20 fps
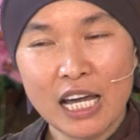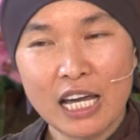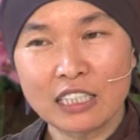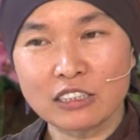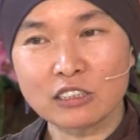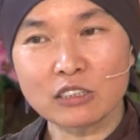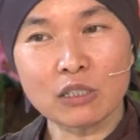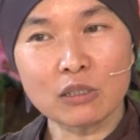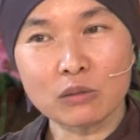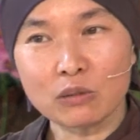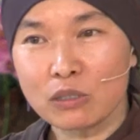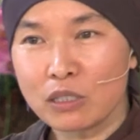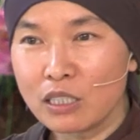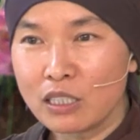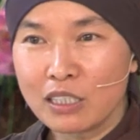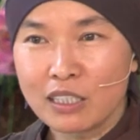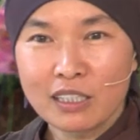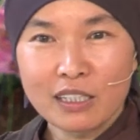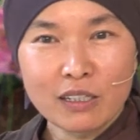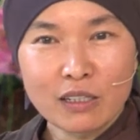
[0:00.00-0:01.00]
And so
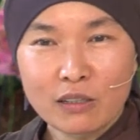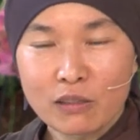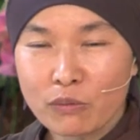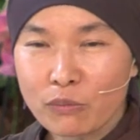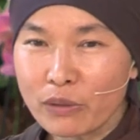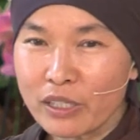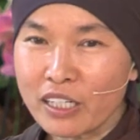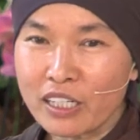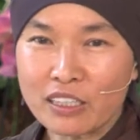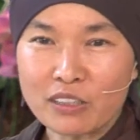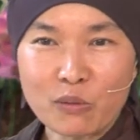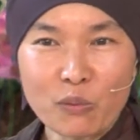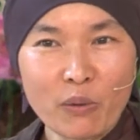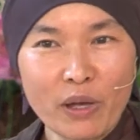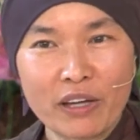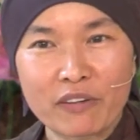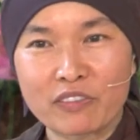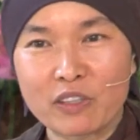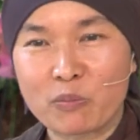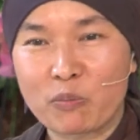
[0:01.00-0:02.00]
we're not
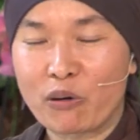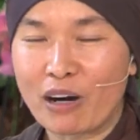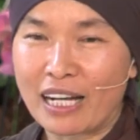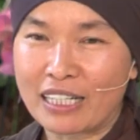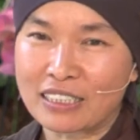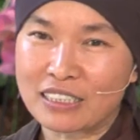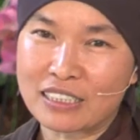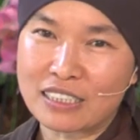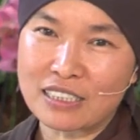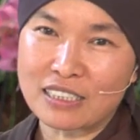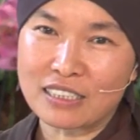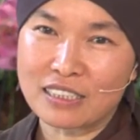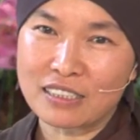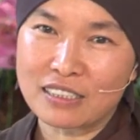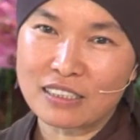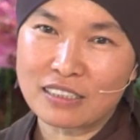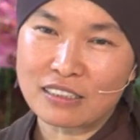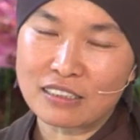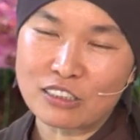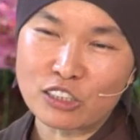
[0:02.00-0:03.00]
aware of the
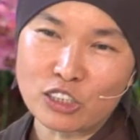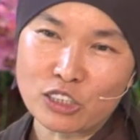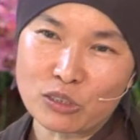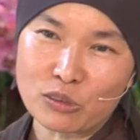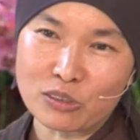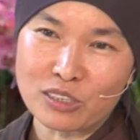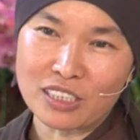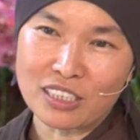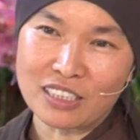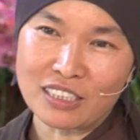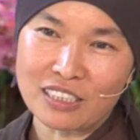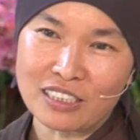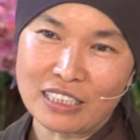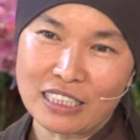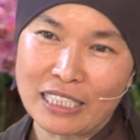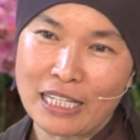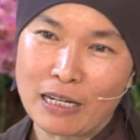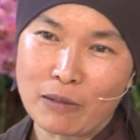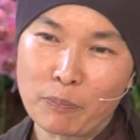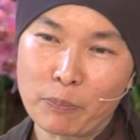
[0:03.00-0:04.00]
practice. The children and
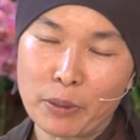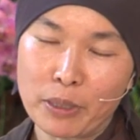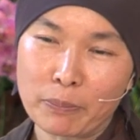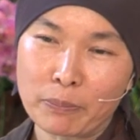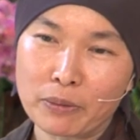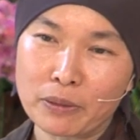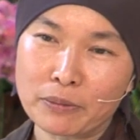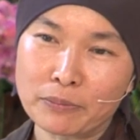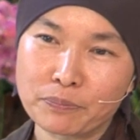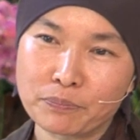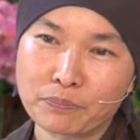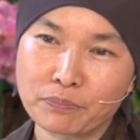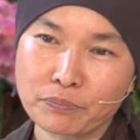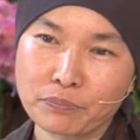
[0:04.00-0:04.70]
the young people.